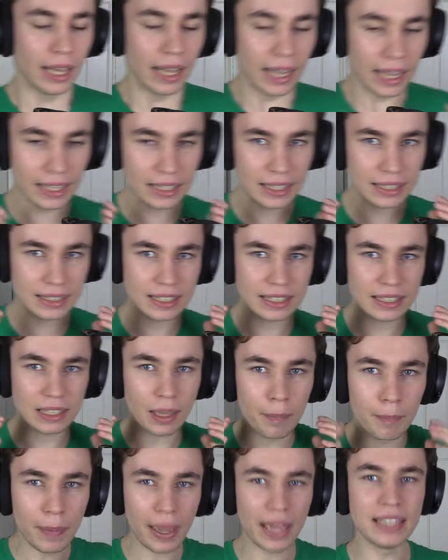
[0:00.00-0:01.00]
It did
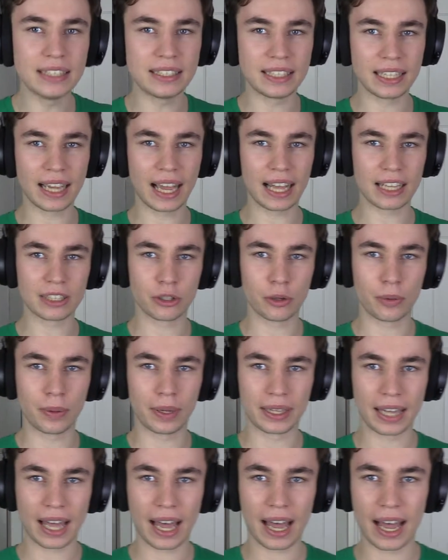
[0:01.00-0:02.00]
amazing at
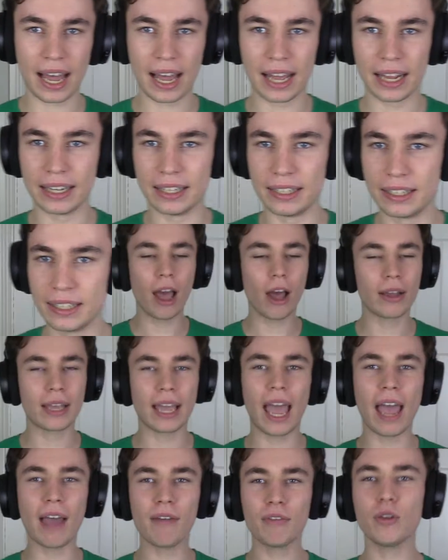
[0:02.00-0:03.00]
doing that. And okay,
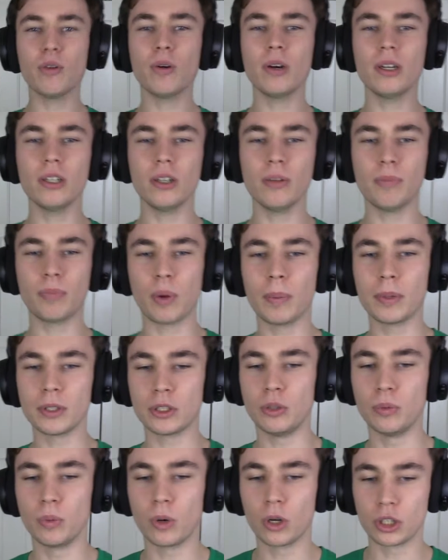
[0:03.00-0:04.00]
everyone pretty
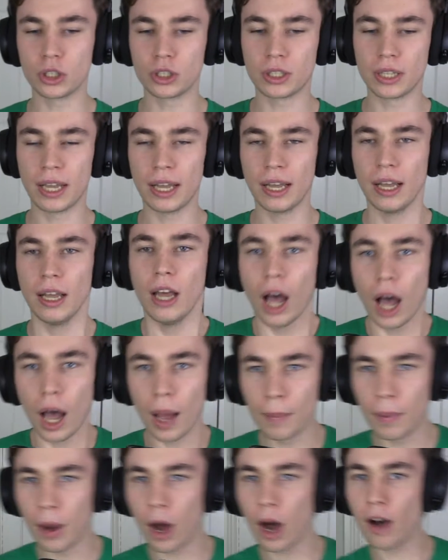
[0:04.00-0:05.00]
much who watched it
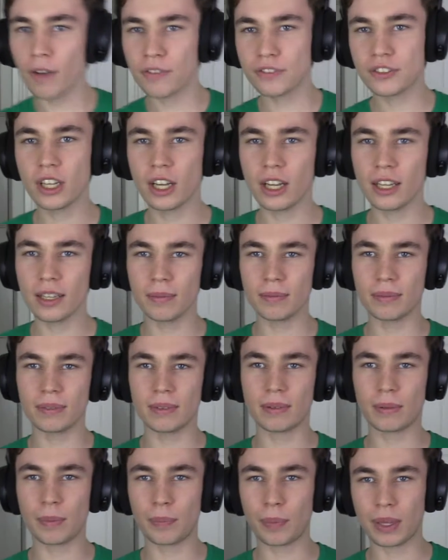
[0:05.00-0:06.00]
after
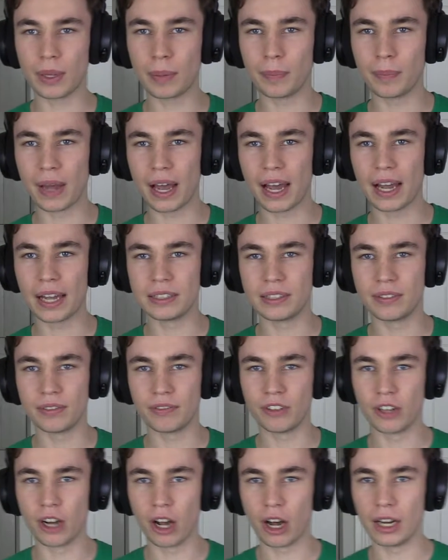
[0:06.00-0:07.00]
the Breaking Bad
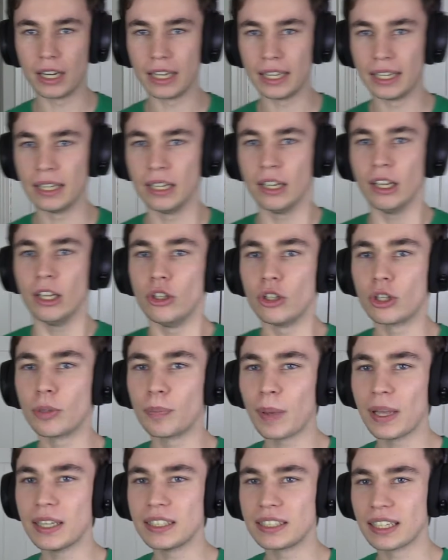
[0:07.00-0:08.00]
finale, you
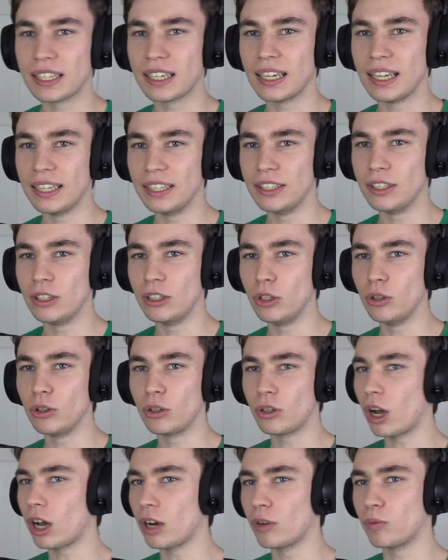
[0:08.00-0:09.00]

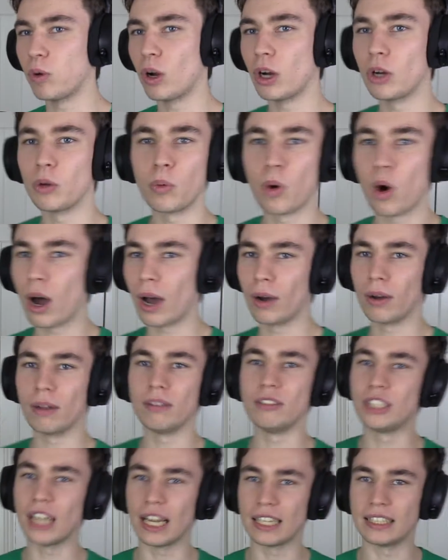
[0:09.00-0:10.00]
kind of wonder what
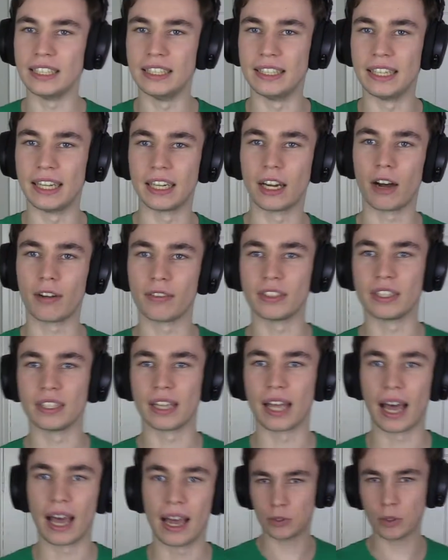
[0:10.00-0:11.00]
Jesse did after
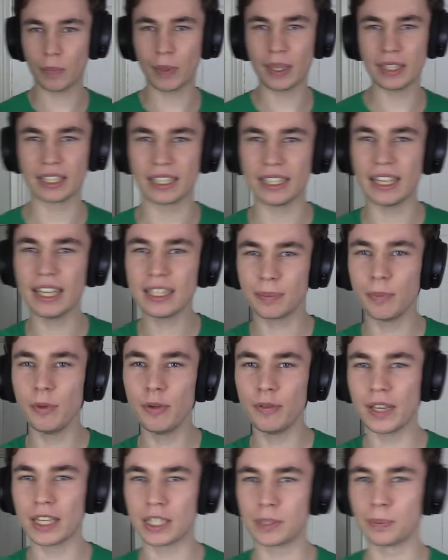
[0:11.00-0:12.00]
that. So basically this
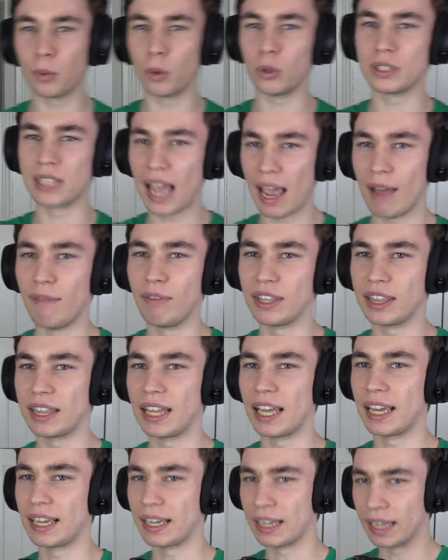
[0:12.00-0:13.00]
movie explores
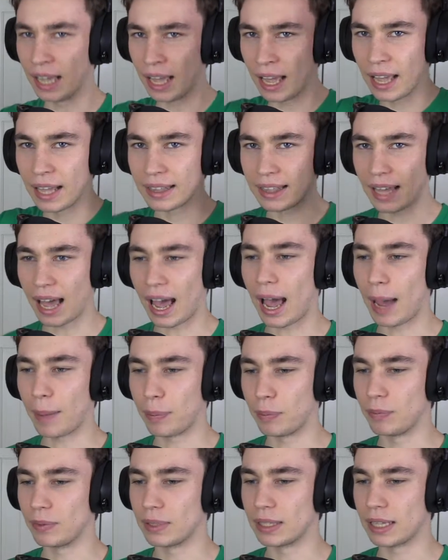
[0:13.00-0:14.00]
everything that
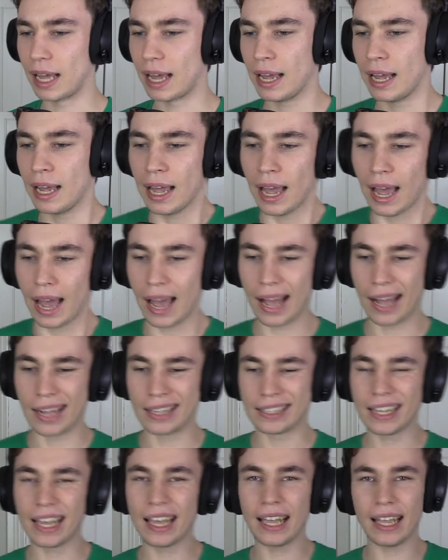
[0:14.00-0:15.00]
happened with that,
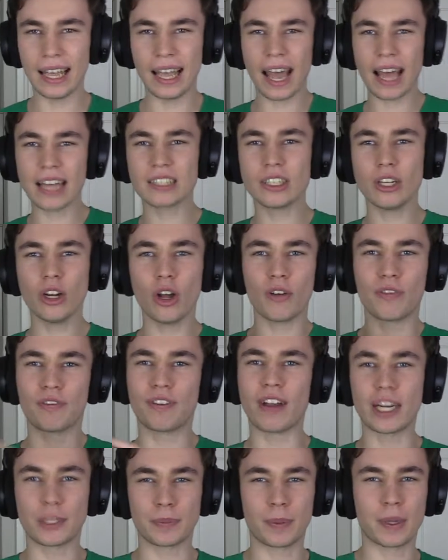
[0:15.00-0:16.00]
and it has a lot of
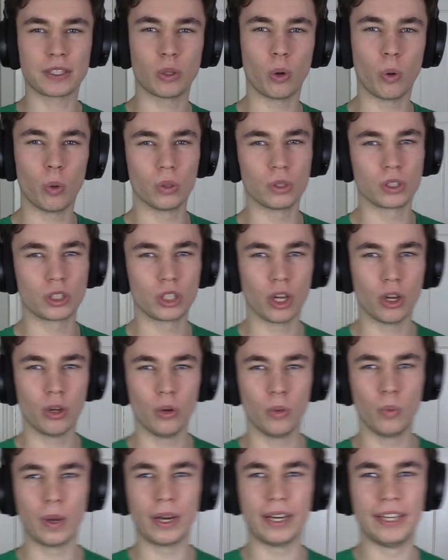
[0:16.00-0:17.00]
flashbacks to also
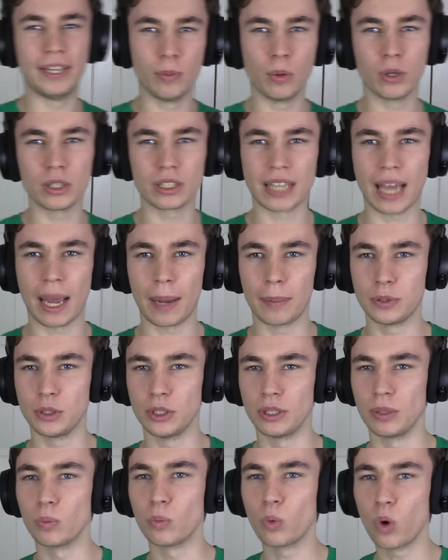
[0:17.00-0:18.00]
when he was
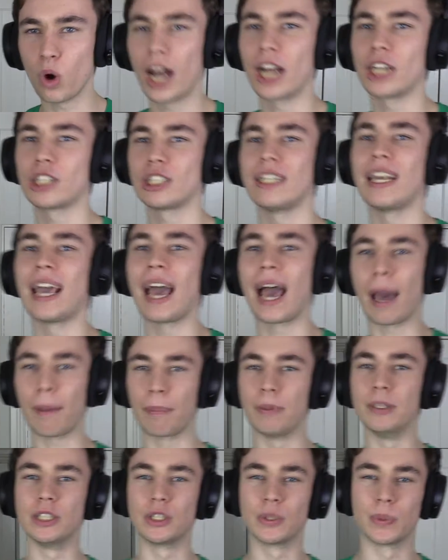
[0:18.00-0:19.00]
captured and what actually
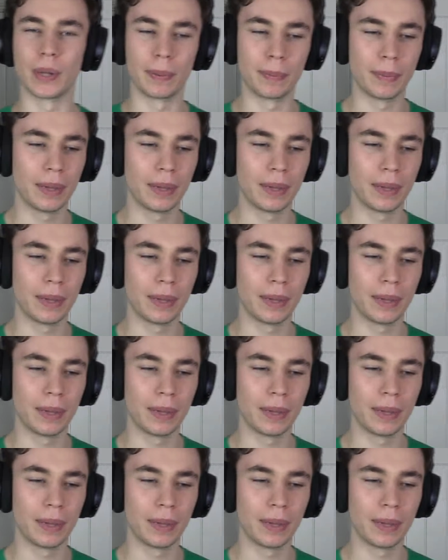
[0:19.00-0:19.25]
happened to him.